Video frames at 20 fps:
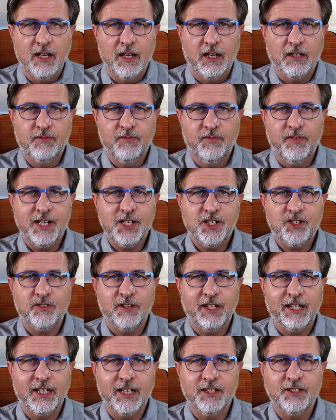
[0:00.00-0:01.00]

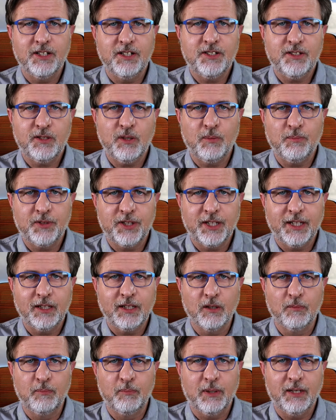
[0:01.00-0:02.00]
adventuring into something
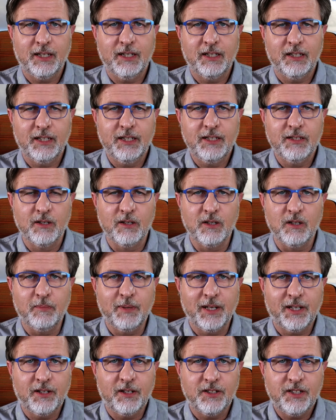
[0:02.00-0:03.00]
completely new
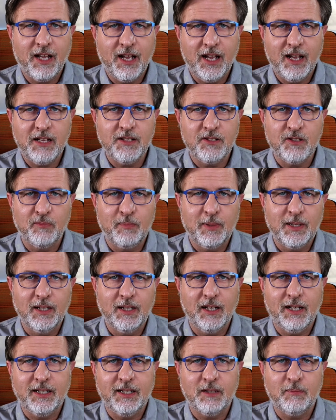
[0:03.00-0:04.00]
because hands have
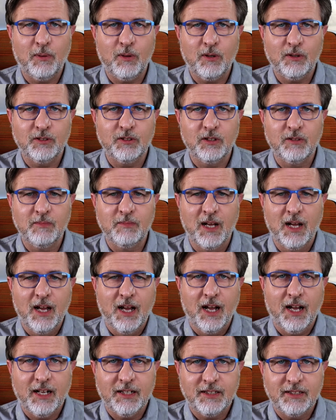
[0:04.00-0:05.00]
been laid upon them
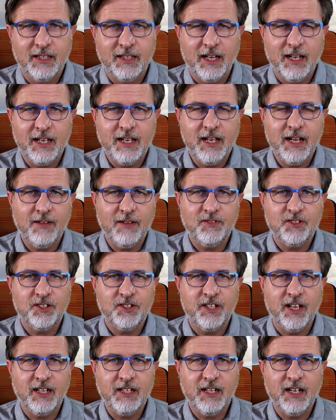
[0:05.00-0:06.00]
and they have
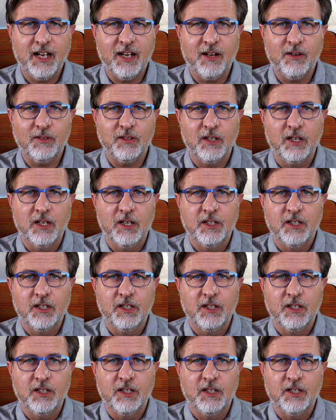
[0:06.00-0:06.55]
set out